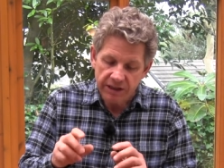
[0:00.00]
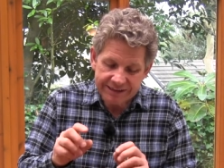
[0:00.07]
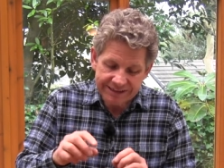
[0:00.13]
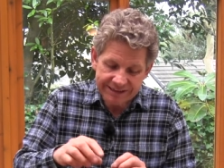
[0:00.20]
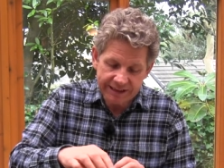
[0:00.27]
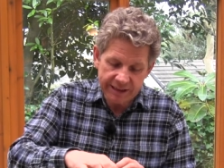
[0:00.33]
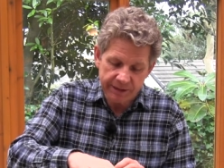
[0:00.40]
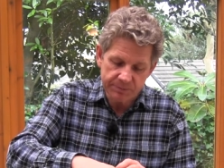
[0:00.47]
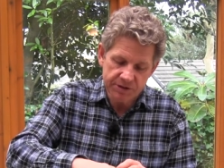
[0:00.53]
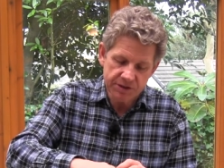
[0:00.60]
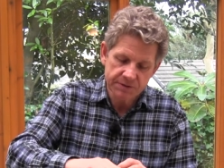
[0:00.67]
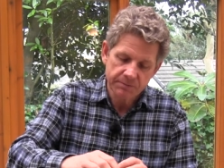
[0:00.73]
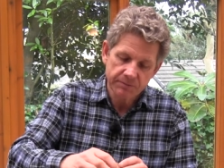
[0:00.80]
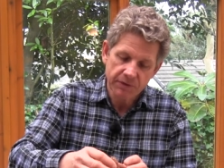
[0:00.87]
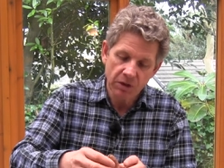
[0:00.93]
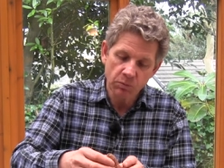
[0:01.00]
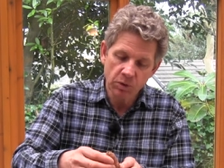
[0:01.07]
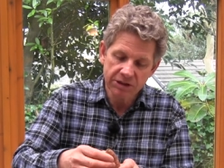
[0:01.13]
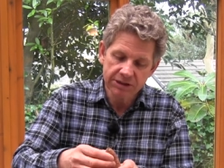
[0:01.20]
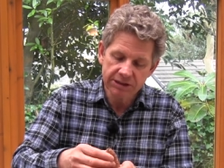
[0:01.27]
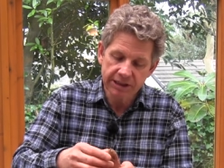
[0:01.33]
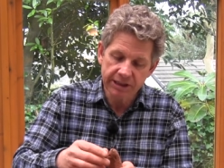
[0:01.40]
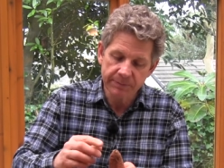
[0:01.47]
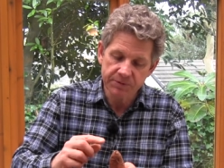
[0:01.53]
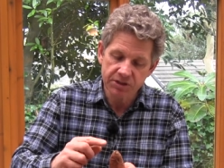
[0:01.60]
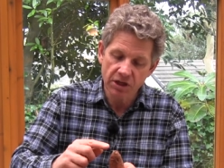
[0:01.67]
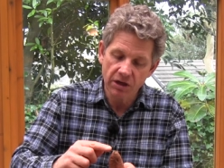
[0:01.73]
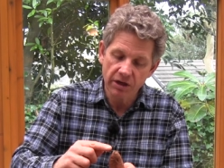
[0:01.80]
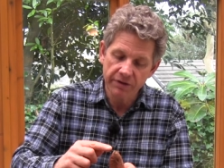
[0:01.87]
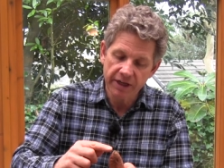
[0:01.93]
are slips. And what
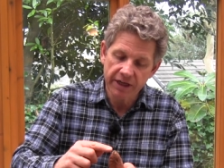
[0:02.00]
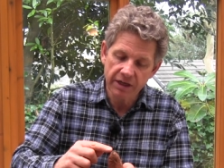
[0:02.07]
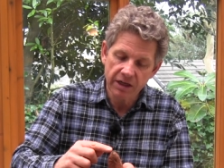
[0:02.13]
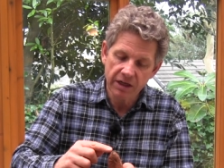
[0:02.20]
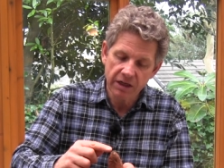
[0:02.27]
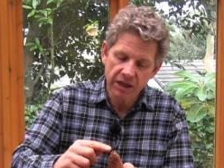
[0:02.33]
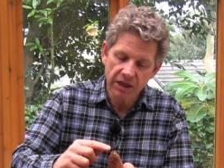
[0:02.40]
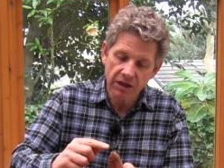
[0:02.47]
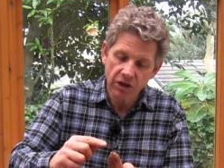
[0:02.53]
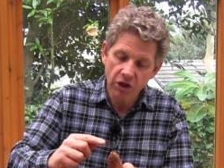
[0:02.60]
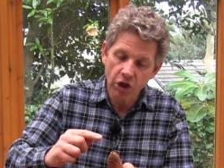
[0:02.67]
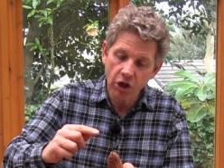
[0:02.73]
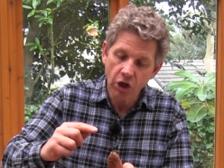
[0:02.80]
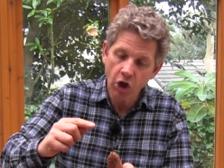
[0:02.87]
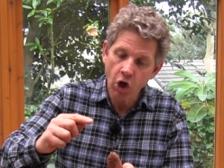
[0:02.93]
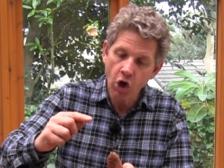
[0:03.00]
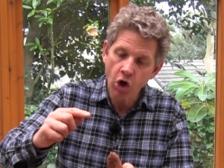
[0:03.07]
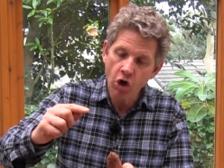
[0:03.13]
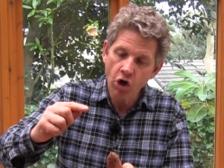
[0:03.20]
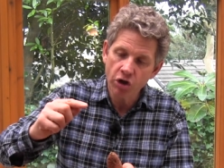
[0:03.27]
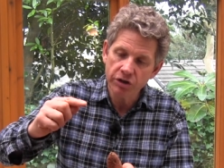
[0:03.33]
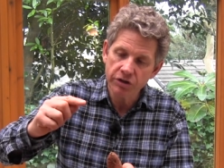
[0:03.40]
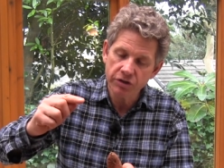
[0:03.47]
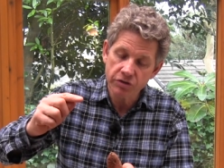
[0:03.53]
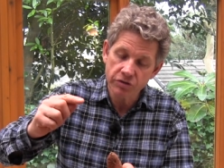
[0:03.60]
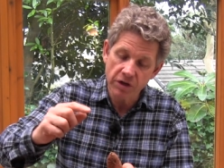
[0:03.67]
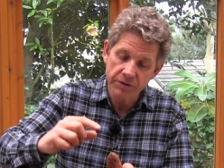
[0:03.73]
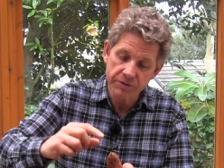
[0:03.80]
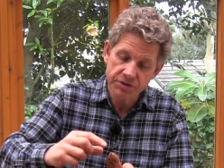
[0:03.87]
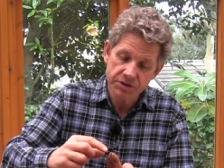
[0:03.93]
slips are, they are long
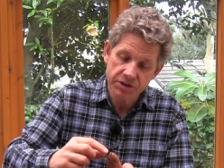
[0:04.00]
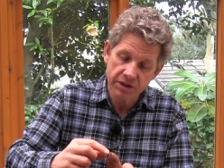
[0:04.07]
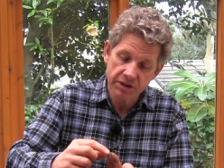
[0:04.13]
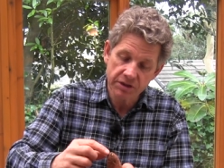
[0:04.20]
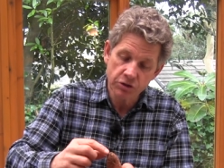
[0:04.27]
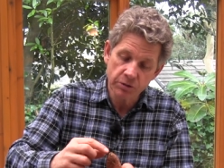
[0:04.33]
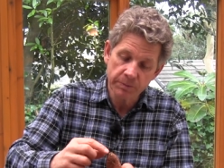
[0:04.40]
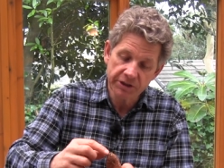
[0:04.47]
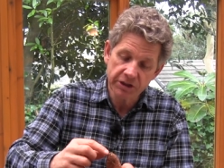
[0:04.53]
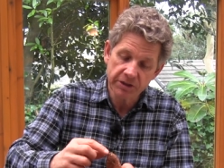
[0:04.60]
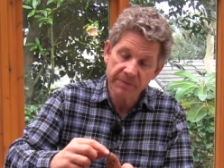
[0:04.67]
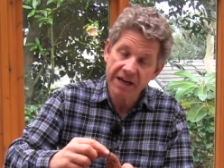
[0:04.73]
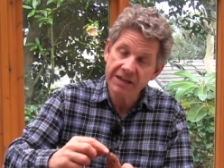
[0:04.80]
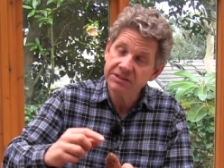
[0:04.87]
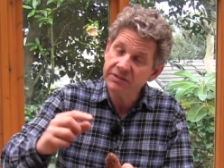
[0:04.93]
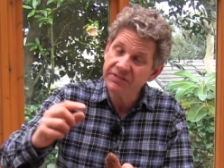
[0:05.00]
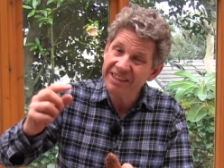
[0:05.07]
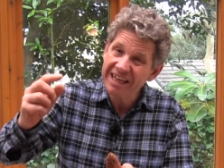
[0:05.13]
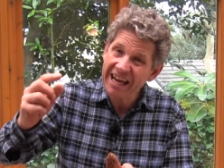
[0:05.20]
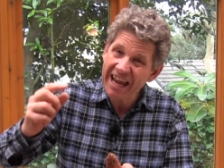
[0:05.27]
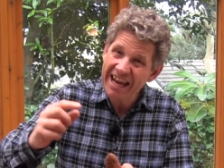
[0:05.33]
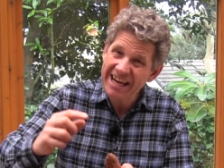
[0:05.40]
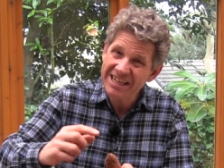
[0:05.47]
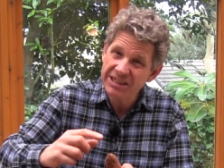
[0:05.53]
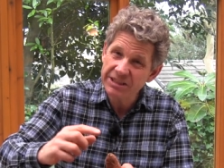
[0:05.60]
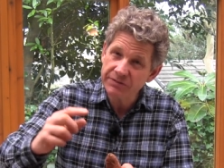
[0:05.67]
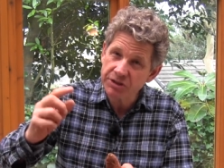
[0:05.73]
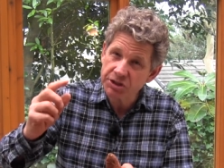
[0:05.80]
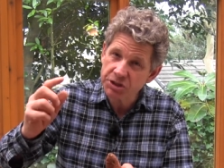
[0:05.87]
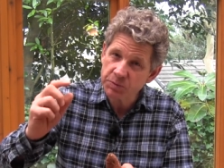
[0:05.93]
growths that normally come out of the end
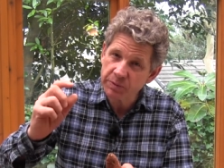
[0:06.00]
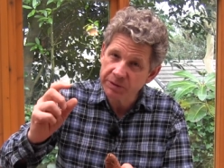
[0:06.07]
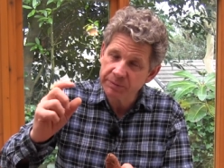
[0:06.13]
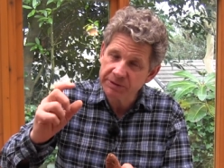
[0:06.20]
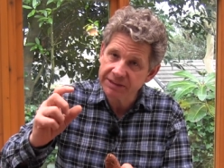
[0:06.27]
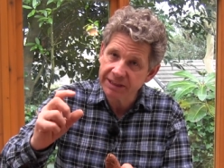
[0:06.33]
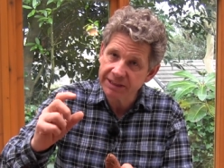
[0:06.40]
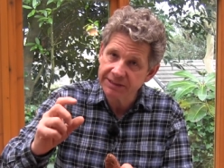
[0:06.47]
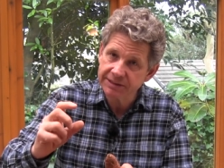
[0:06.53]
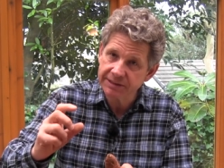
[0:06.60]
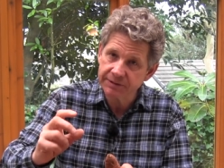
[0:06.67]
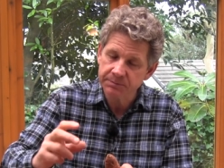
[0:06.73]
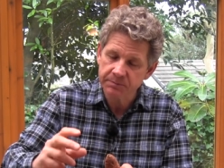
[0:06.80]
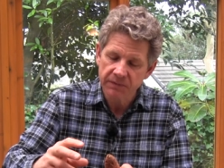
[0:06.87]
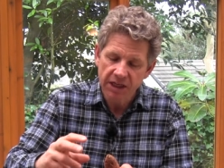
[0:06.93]
of the sweet potato.